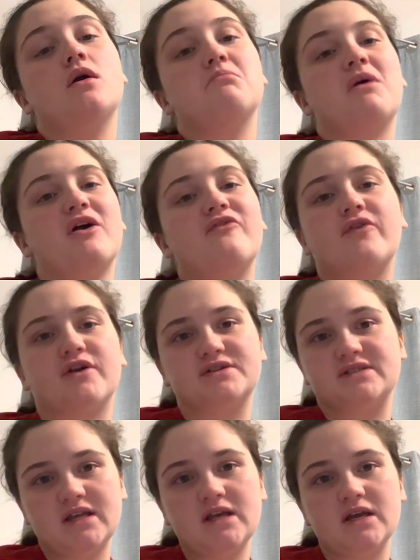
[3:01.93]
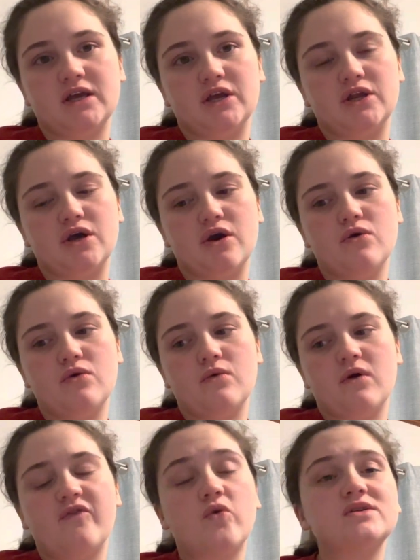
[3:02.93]
my first thing, you know.
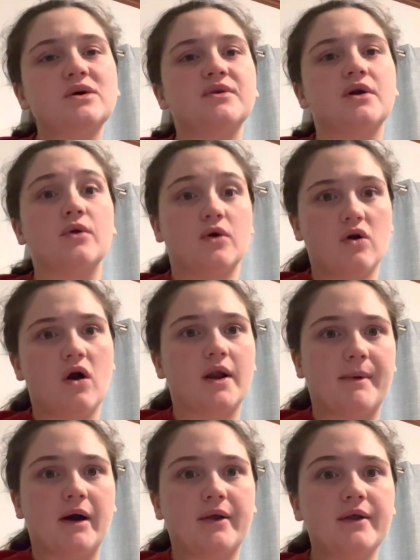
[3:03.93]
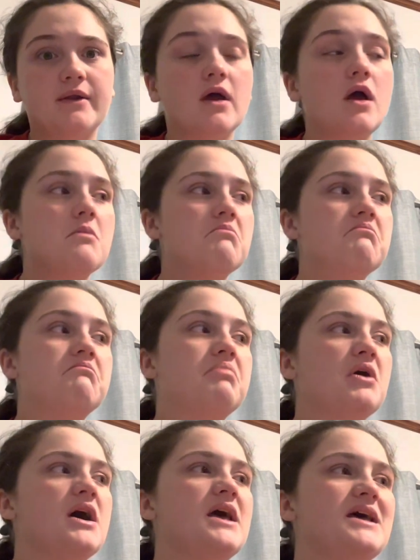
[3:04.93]
Of course, I would go to God about it,
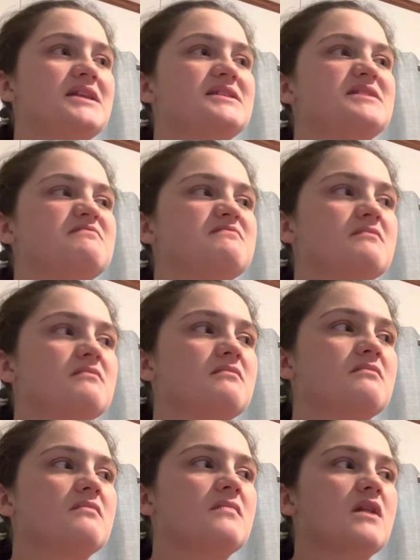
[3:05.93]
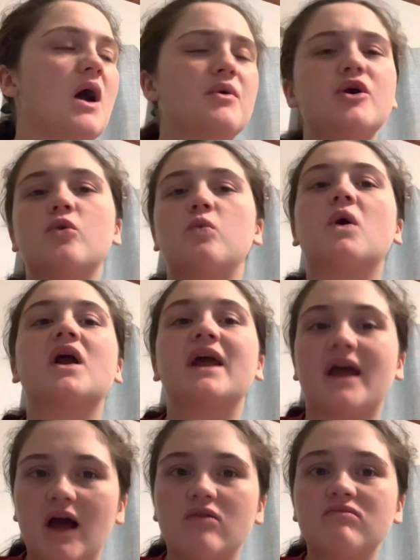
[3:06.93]
but I would go to
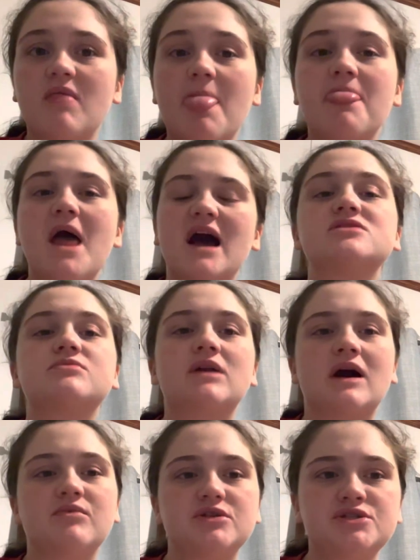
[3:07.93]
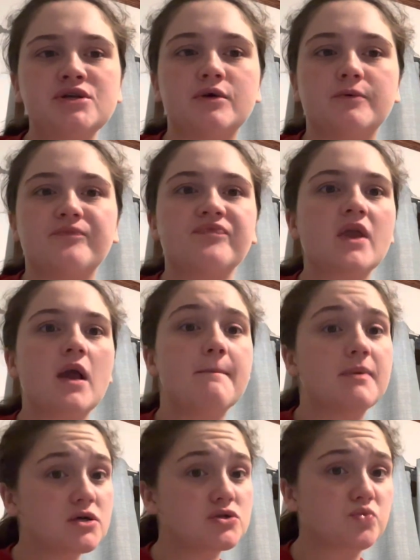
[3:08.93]
working out. That's what I would do
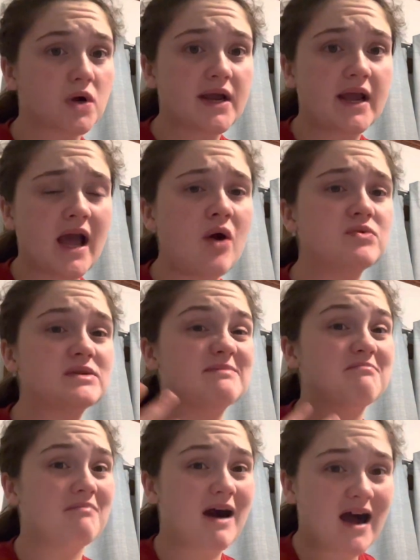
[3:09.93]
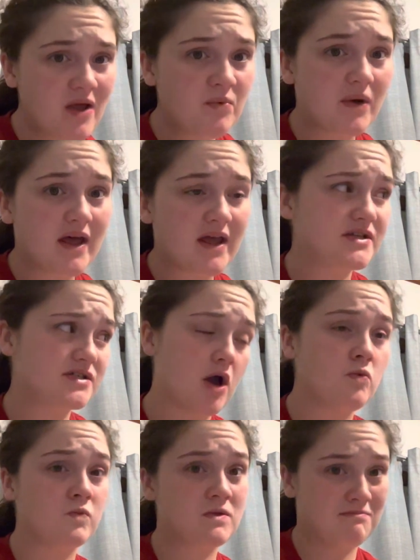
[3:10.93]
because working out was my way to
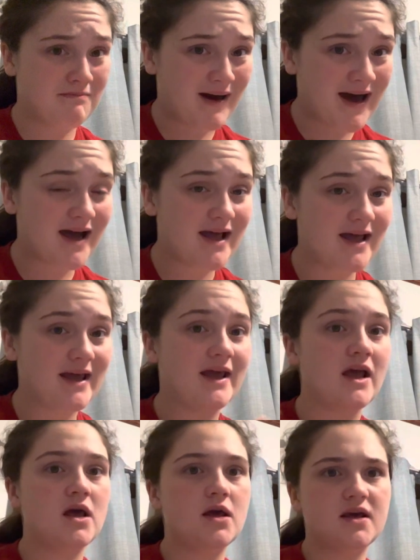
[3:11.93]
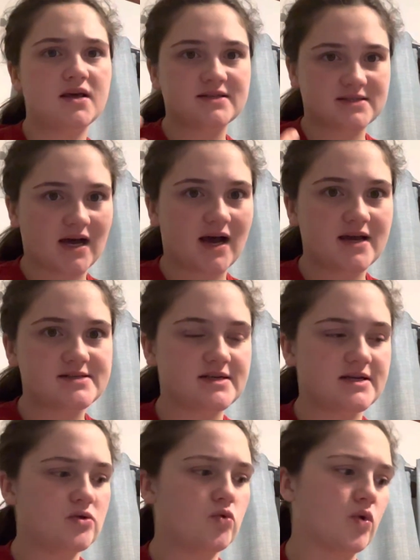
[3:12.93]
cope with my
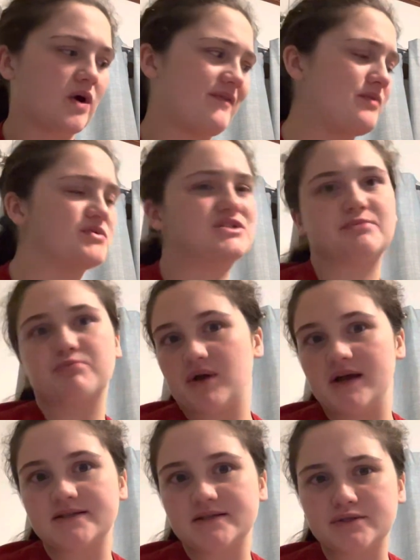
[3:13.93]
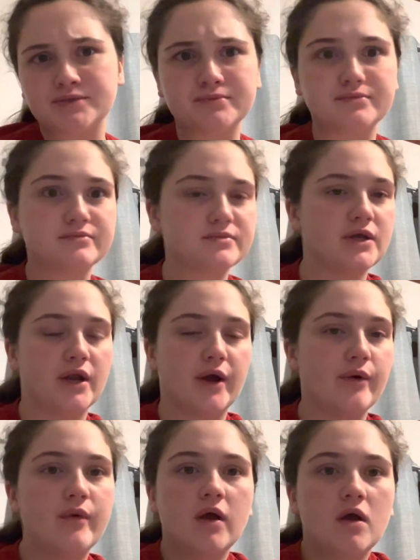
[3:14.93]
anxiety or if I was depressed, you
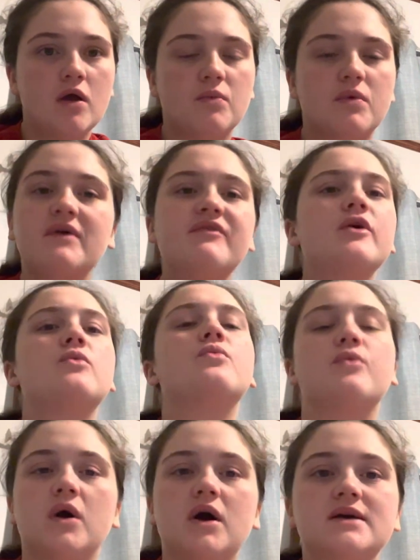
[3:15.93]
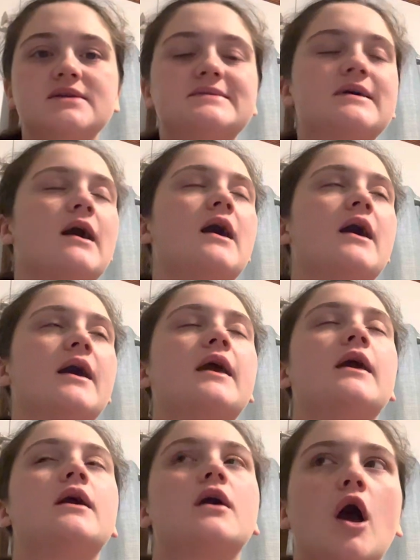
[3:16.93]
know, whatever it was, I
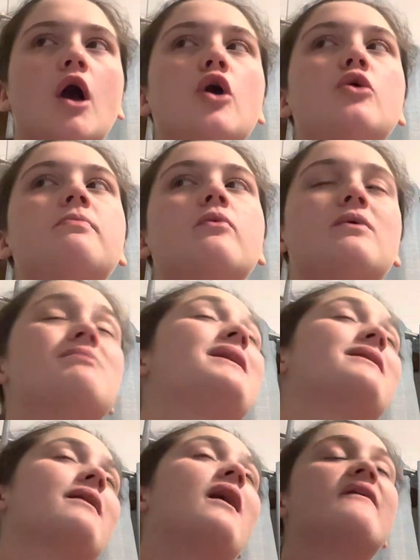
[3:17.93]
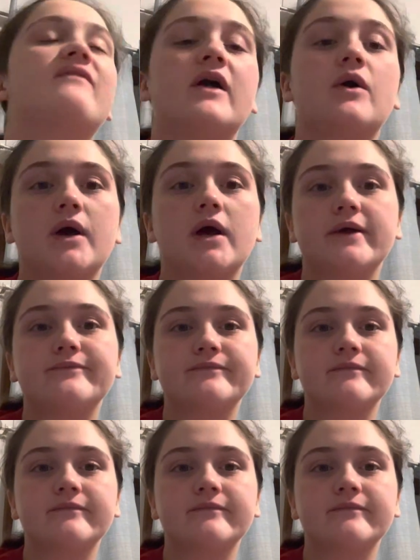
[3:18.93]
could cope with my life that way.